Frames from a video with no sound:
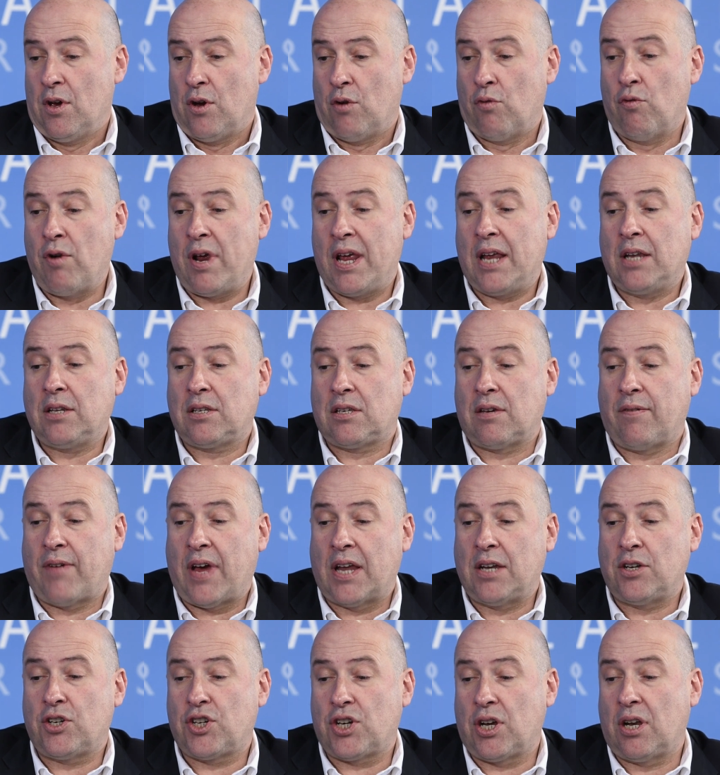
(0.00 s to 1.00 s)

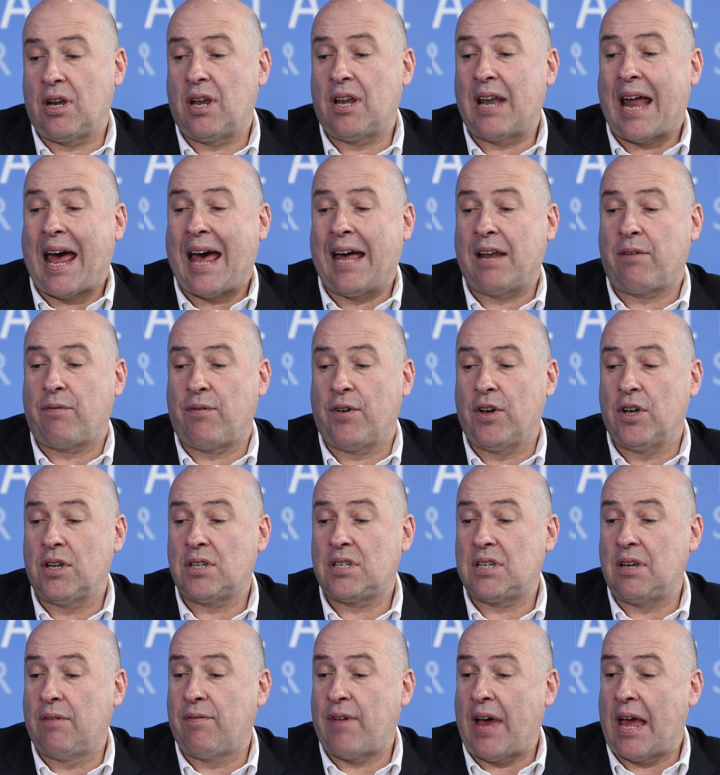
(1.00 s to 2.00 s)
reintervention and
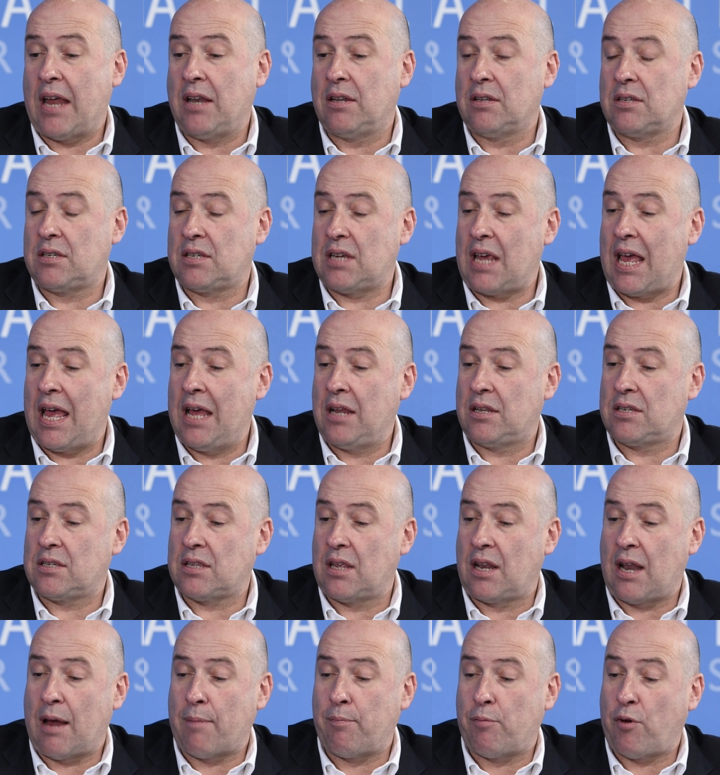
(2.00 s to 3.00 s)
adverse events, it's
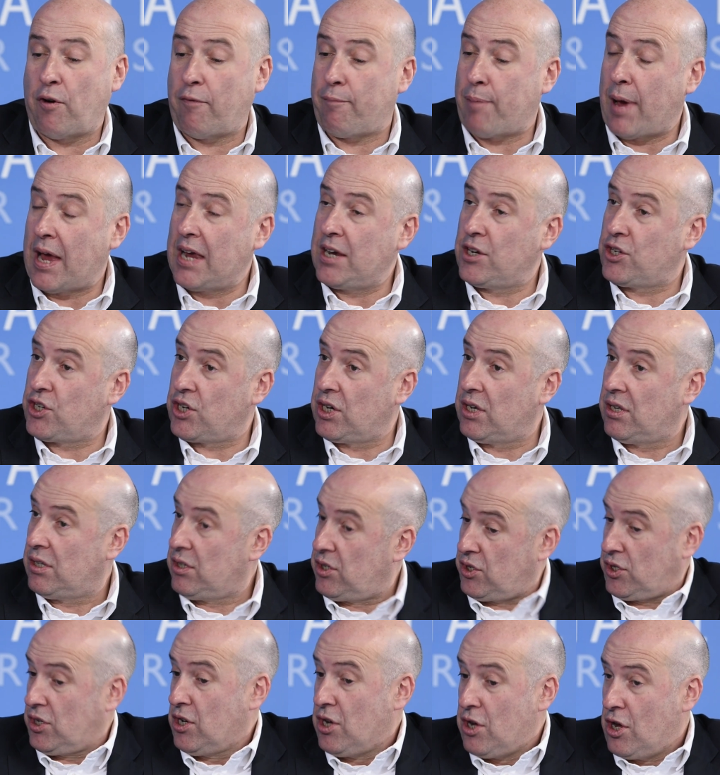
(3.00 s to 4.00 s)
the number of
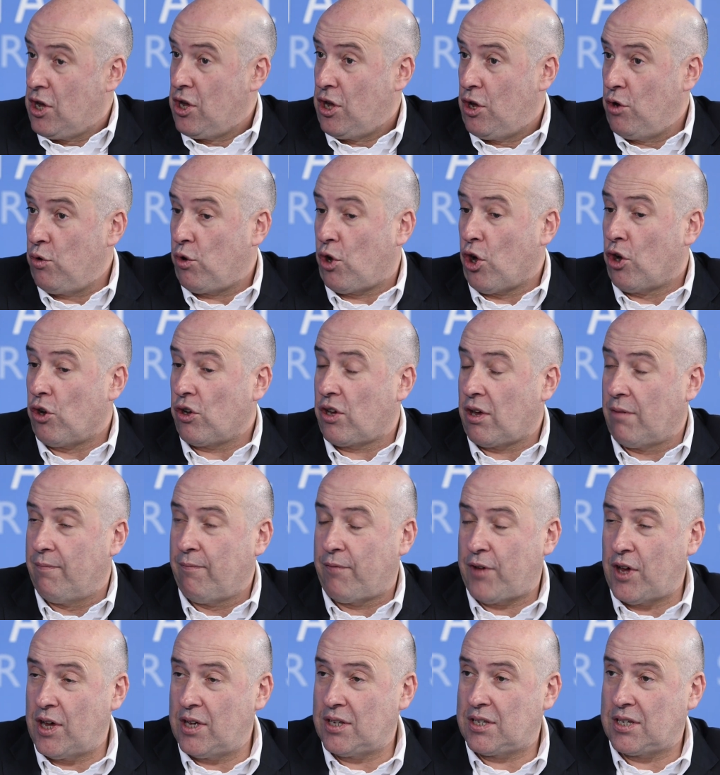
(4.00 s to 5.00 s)
patients who got
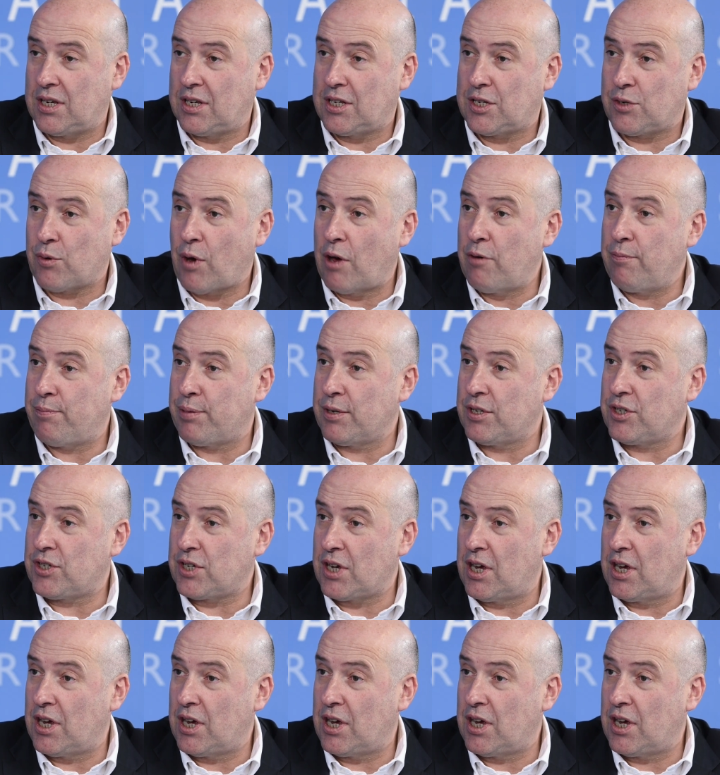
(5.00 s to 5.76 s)
converted to open